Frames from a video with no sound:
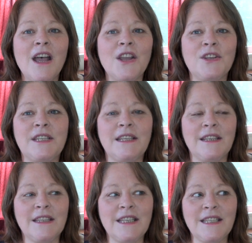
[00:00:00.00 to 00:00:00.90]
you
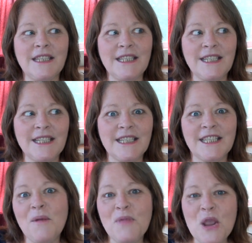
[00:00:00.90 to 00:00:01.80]
see, this isn't
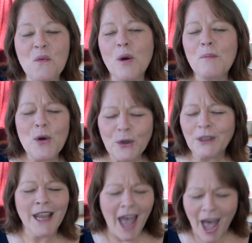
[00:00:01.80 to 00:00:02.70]
something we're
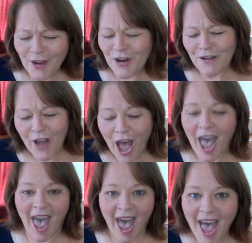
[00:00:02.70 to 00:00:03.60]
pulling out of a
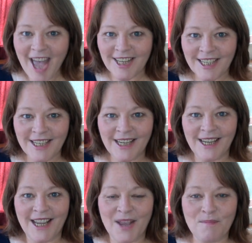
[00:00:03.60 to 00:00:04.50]
hat.
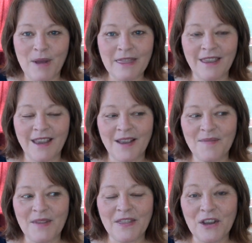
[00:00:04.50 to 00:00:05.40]
But
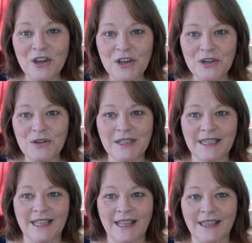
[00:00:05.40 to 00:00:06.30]
the good news
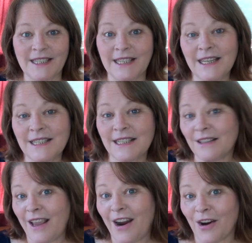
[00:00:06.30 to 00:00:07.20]
is that the seed is
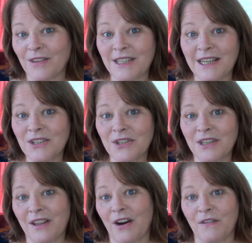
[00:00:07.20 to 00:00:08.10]
still there. The seeds are
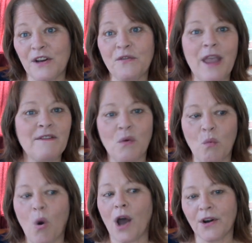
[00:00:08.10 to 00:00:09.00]
still there. Even if we haven't
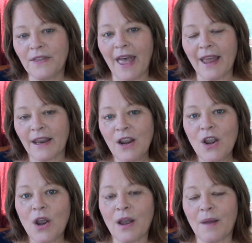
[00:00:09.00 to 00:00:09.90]
watered that
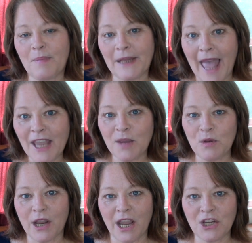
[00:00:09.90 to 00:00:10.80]
plant
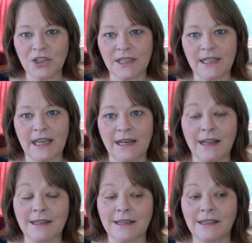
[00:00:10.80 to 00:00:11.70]
communication seed,
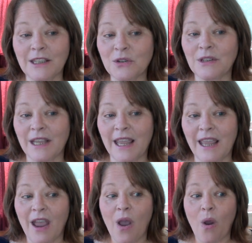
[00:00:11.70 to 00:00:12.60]
it's
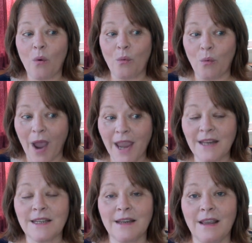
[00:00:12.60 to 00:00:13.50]
literally
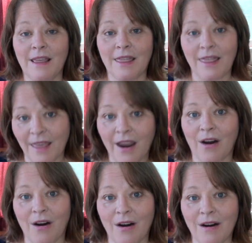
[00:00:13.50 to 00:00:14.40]
right
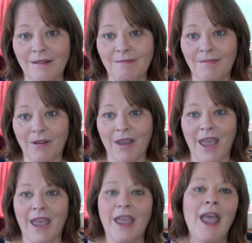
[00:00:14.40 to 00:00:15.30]
there.
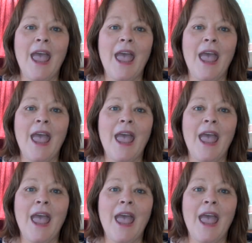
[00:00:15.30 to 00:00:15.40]
Okay.